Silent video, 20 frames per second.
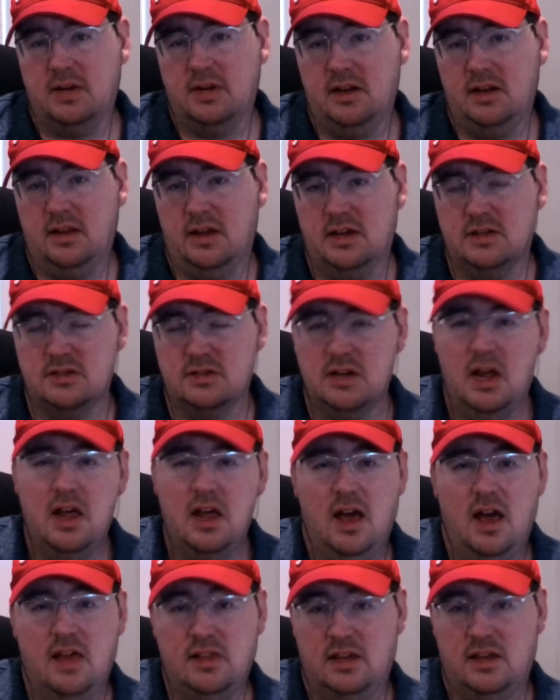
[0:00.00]
10 list.
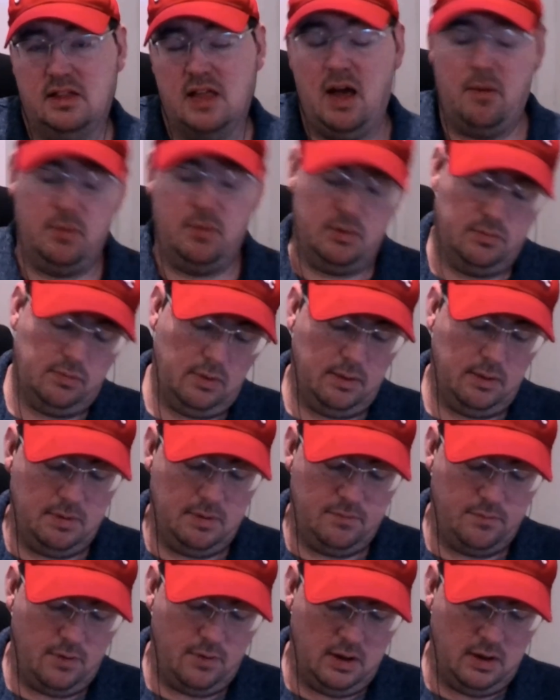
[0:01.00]
I think that would really be
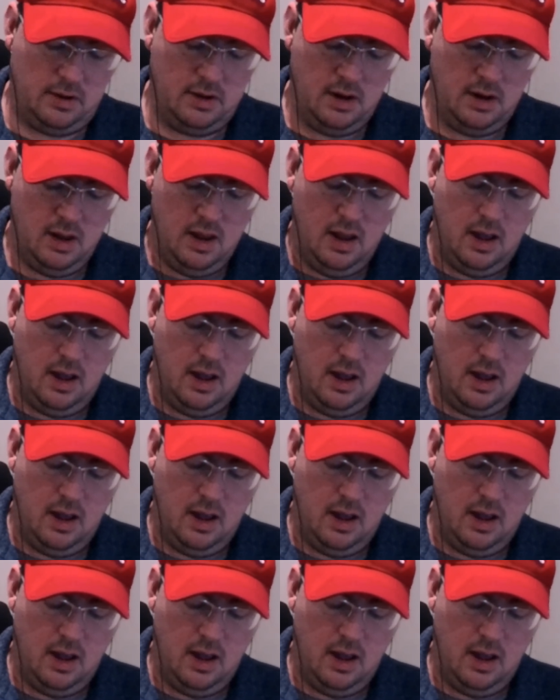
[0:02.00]
fun.